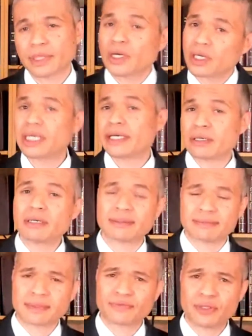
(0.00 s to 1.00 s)
early
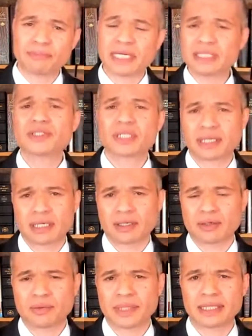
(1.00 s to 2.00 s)
on, a few months
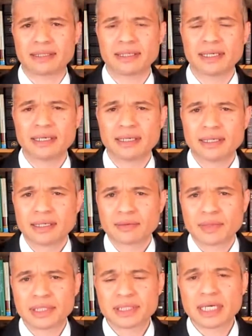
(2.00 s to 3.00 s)
ago, when
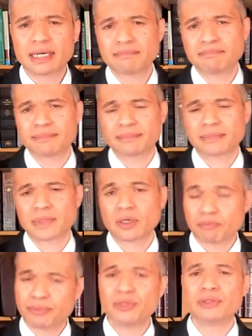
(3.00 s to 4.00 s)
some
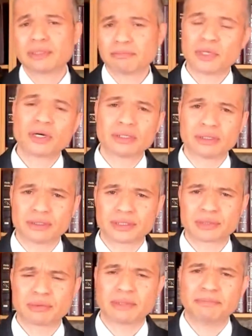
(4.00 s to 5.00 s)
computer
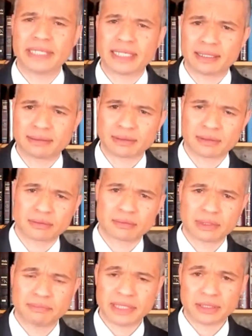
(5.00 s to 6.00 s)
models were being
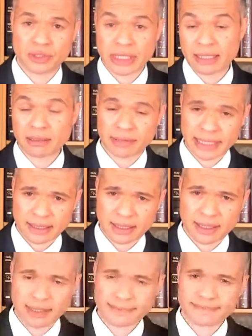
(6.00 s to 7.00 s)

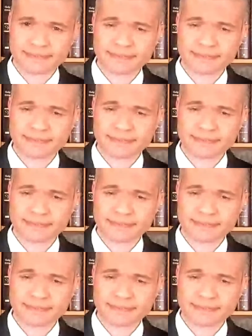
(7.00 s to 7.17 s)
generated,